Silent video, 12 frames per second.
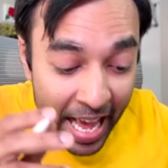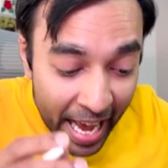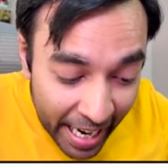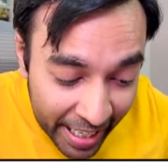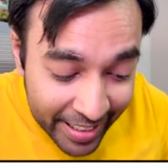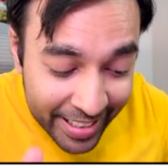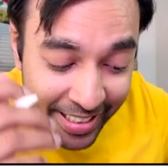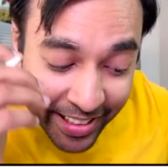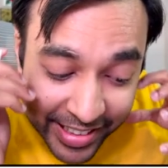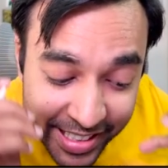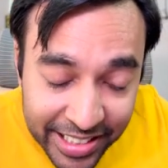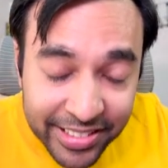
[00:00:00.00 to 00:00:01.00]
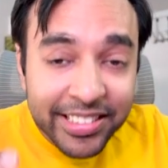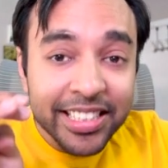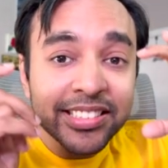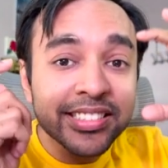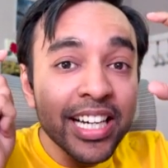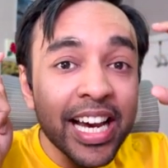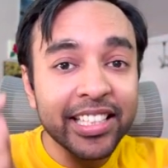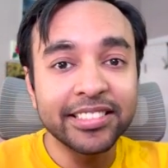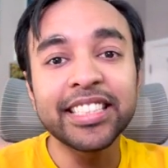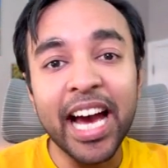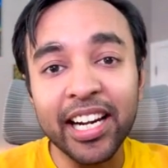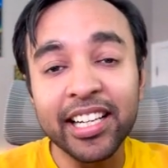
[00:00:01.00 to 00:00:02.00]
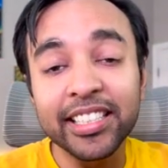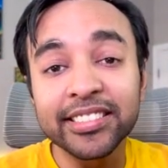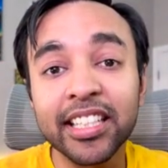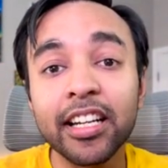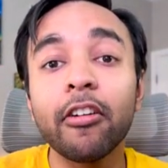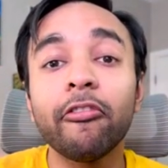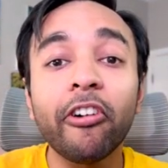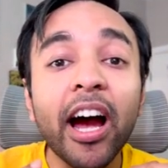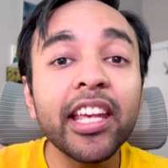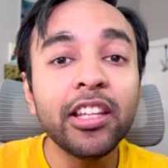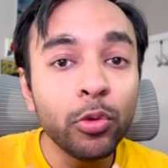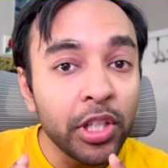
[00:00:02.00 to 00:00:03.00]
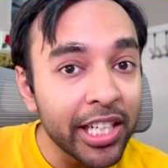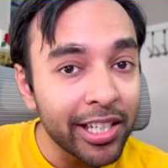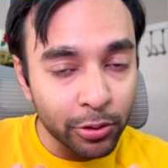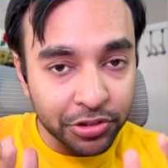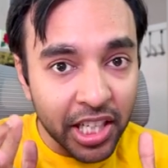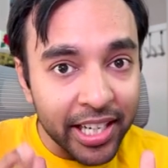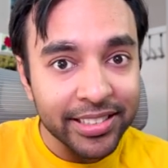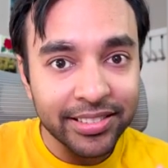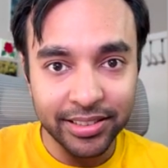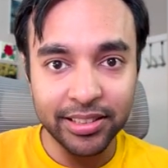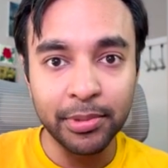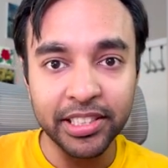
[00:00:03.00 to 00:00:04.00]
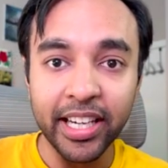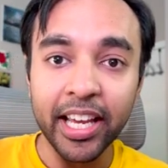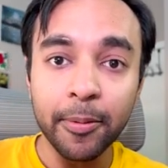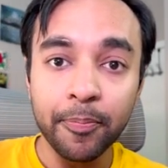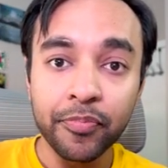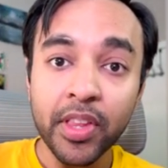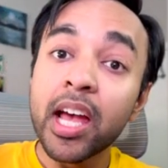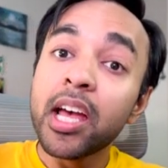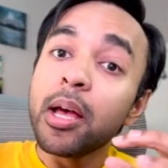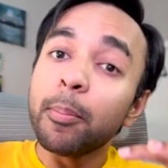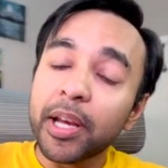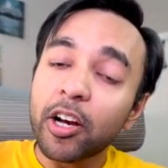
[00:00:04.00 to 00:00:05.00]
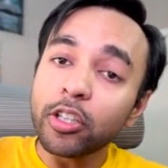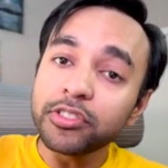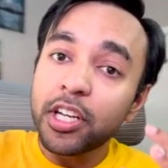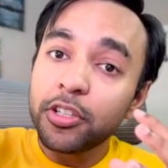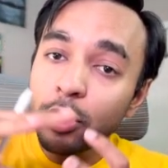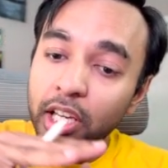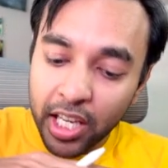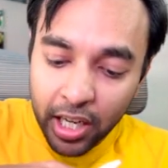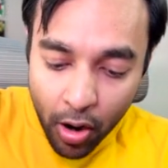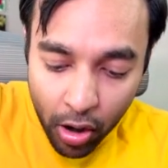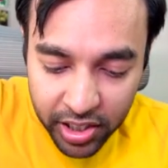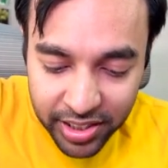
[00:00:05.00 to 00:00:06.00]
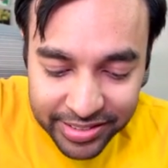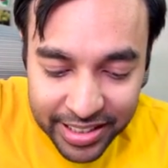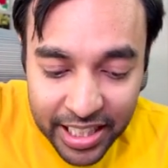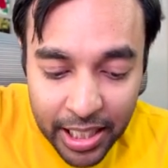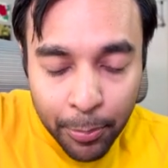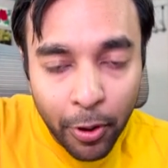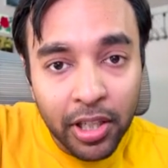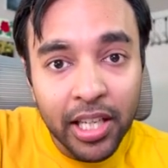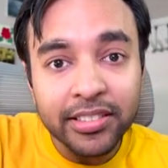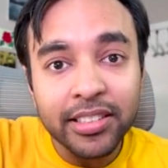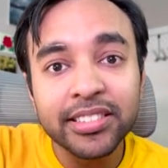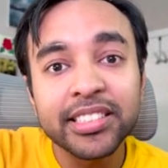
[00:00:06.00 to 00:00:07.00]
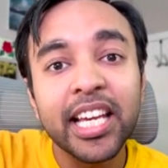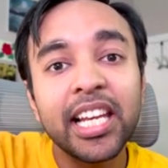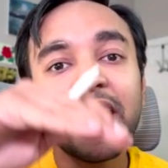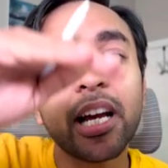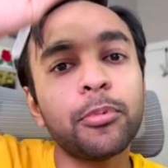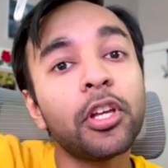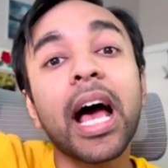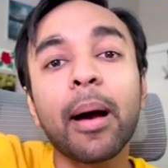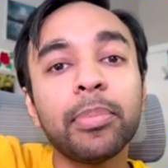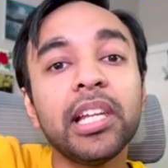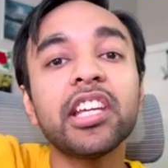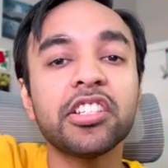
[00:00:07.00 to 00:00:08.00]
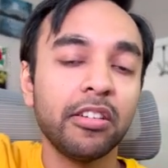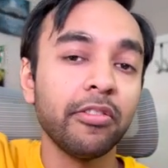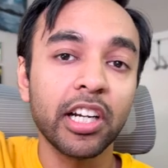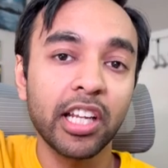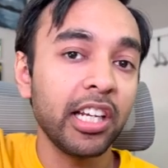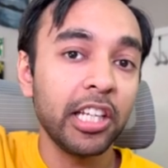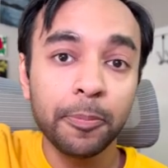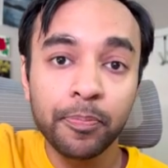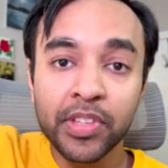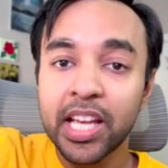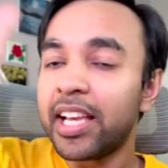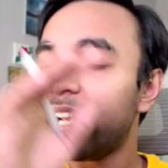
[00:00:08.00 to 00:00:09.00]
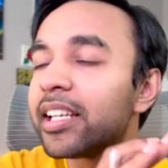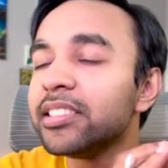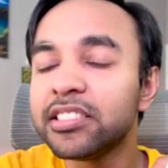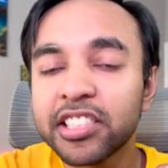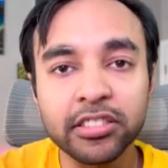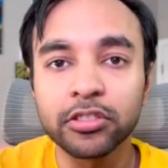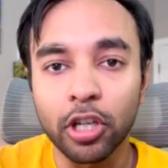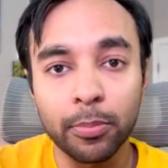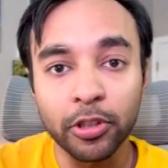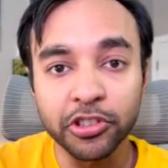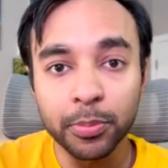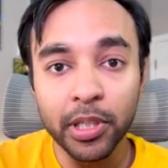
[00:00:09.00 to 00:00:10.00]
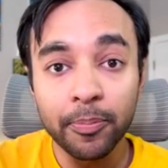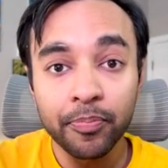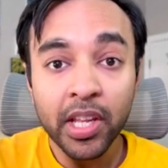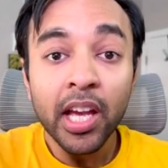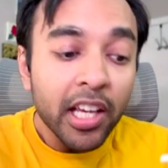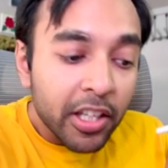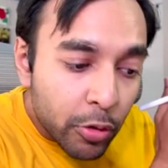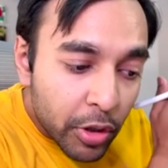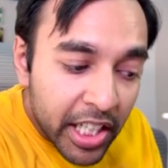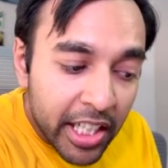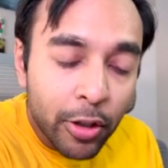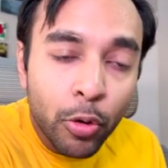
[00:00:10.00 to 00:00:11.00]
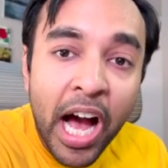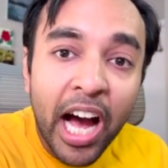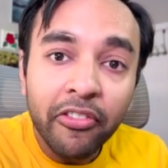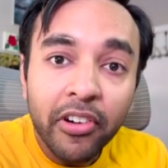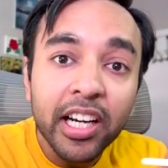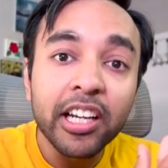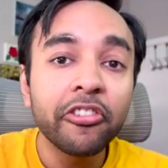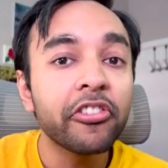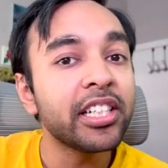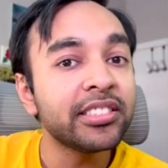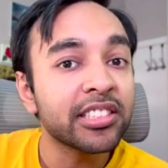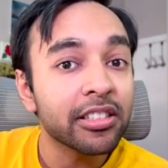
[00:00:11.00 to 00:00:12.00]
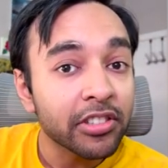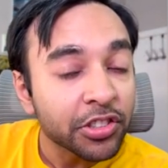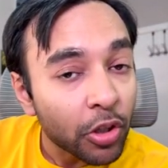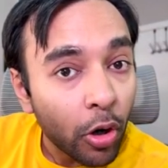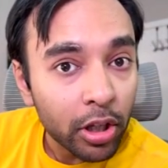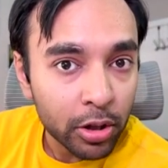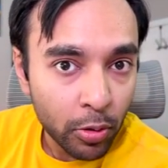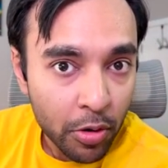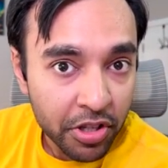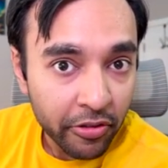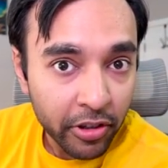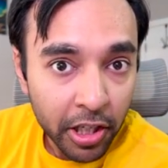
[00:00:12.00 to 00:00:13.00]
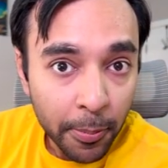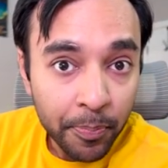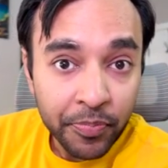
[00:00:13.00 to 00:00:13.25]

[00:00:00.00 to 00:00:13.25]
And this is the exact reason why you need to study system design, because you cannot just keep on scaling up your application vertically. It is just not possible. You need to have different servers all throughout the world.